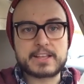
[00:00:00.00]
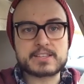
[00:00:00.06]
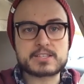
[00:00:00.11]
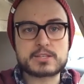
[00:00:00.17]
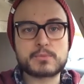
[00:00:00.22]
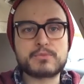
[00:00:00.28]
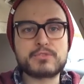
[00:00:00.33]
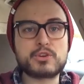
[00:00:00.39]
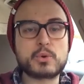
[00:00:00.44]
And
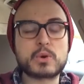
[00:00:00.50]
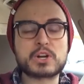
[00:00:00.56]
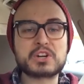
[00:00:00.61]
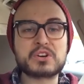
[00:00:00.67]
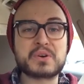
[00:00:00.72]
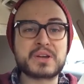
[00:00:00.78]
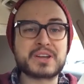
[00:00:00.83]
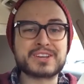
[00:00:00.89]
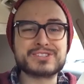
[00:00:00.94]
some of you are
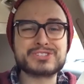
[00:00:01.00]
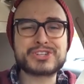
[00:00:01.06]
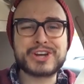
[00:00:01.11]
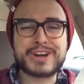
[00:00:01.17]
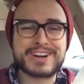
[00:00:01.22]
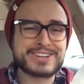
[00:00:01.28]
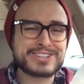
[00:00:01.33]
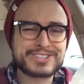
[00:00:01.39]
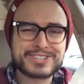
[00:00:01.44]
going,
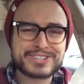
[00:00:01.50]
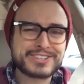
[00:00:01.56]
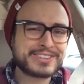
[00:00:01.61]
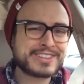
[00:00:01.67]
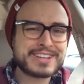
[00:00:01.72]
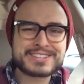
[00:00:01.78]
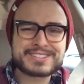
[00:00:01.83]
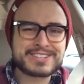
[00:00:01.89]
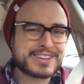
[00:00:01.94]
Josh,
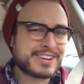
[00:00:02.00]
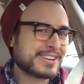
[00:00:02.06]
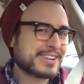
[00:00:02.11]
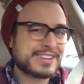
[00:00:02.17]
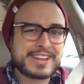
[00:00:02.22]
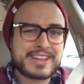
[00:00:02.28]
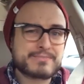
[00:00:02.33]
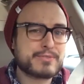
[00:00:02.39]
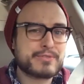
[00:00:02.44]
that's not
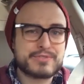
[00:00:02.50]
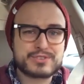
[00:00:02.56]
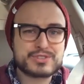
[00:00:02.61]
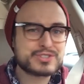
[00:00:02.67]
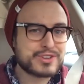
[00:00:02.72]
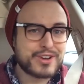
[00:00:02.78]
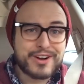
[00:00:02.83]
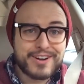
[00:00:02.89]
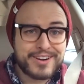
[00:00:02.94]
a name of a
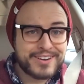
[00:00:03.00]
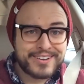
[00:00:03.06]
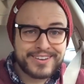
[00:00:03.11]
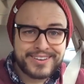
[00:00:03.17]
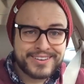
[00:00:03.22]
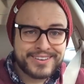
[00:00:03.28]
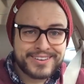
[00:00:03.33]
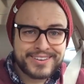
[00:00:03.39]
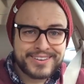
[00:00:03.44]
song.
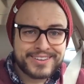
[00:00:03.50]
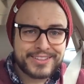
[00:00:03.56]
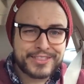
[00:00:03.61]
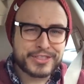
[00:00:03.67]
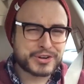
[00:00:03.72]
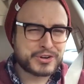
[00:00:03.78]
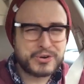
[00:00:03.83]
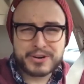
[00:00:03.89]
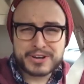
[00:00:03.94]

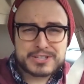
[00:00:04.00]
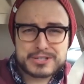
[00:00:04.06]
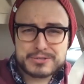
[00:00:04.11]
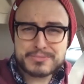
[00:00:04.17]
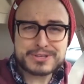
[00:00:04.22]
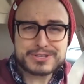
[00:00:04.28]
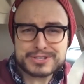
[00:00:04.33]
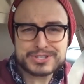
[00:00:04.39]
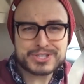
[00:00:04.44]
The
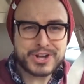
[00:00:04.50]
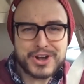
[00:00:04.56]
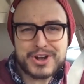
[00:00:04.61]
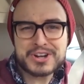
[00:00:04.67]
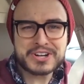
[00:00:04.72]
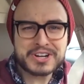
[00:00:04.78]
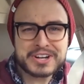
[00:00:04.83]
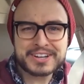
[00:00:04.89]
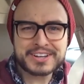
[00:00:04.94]
Christmas
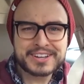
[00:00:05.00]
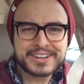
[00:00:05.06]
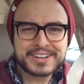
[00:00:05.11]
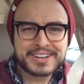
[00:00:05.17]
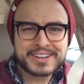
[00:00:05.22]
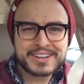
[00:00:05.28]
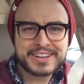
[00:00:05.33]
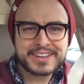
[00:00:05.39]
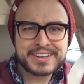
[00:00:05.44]
song?
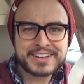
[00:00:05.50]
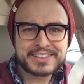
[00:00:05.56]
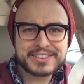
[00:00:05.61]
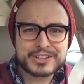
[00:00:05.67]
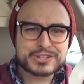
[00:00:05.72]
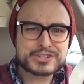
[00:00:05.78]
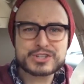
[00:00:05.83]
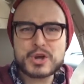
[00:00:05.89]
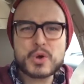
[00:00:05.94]

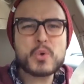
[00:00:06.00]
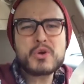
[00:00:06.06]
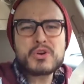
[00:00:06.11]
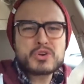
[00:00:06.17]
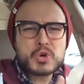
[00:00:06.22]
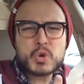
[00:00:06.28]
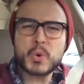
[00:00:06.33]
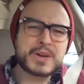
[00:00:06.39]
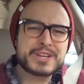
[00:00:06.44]
There's no
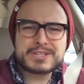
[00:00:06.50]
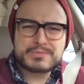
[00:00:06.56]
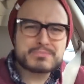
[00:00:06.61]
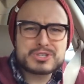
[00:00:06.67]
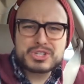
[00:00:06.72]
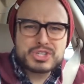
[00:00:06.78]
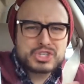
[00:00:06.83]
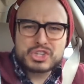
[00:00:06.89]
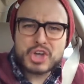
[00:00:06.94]

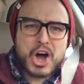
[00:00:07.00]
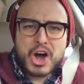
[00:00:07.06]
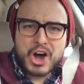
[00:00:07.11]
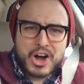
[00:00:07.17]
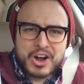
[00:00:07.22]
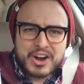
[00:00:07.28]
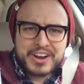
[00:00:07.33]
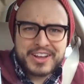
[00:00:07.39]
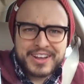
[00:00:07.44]
Christmas
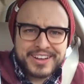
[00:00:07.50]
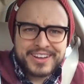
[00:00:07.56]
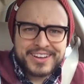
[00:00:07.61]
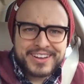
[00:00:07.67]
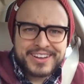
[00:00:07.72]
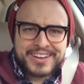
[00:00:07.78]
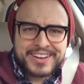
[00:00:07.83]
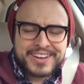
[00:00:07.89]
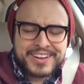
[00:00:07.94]
song
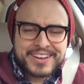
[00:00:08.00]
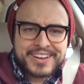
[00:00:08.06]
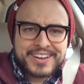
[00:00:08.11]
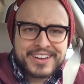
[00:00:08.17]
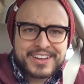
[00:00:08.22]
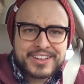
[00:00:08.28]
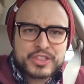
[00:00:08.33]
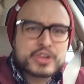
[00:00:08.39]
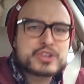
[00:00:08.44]

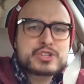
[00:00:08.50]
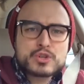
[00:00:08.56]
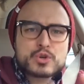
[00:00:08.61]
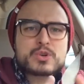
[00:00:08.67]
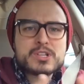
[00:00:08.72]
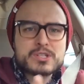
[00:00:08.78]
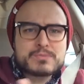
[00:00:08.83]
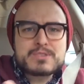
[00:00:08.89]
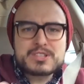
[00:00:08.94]
there's
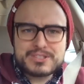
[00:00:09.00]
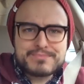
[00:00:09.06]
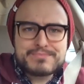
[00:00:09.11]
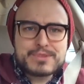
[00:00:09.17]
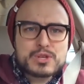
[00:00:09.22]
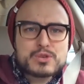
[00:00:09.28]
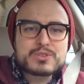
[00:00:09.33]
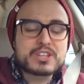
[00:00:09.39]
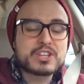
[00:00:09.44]
Christmas
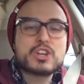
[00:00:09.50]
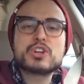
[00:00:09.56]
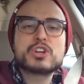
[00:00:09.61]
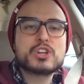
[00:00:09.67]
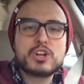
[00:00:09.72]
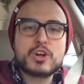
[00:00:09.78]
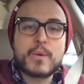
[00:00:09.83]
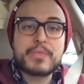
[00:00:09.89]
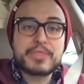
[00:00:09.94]
music. No,
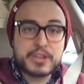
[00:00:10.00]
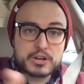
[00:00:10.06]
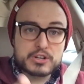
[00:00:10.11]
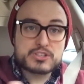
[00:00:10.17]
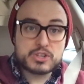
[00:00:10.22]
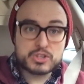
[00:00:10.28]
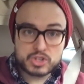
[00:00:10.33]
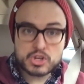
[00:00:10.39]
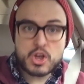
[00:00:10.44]
no, no.
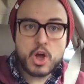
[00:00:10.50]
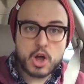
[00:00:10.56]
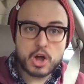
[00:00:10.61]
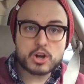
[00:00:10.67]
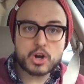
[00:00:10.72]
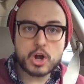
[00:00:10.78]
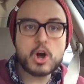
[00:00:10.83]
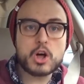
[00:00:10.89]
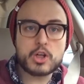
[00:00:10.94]
There is a
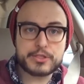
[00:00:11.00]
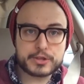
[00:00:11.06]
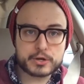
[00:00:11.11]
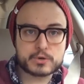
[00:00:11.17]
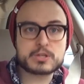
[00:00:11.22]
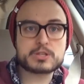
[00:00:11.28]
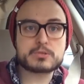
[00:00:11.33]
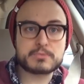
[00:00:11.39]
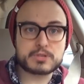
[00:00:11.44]
song called
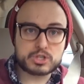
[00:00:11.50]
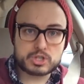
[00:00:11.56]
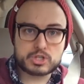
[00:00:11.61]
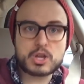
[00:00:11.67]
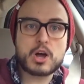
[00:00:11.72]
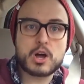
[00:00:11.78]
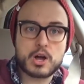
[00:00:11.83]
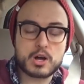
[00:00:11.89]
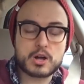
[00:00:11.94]
the Christmas
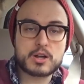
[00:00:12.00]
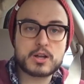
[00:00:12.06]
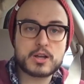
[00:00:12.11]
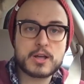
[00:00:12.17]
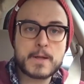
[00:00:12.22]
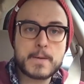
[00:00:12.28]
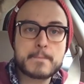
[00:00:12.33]
Song,